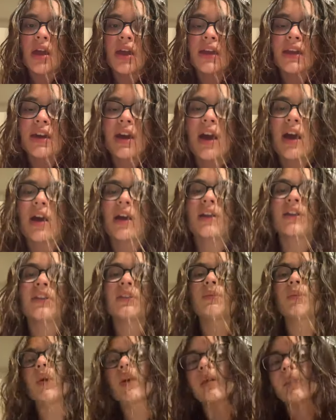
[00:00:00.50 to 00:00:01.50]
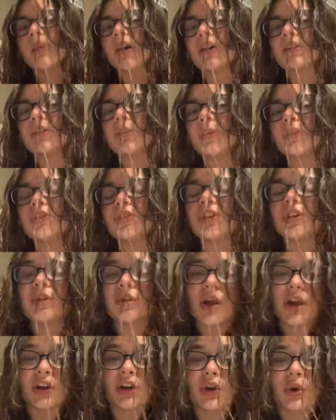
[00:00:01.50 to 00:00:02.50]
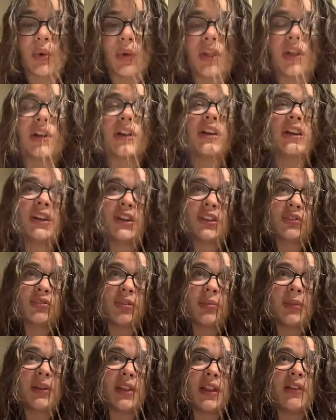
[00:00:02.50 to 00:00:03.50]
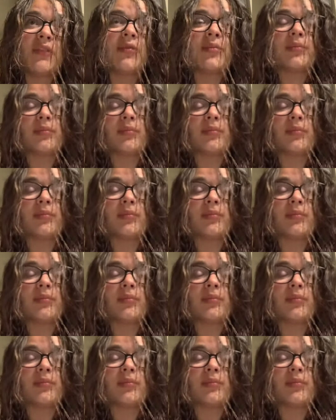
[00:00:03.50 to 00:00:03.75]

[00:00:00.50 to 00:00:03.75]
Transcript: Hey guys, welcome back to my channel. I know I look extremely left,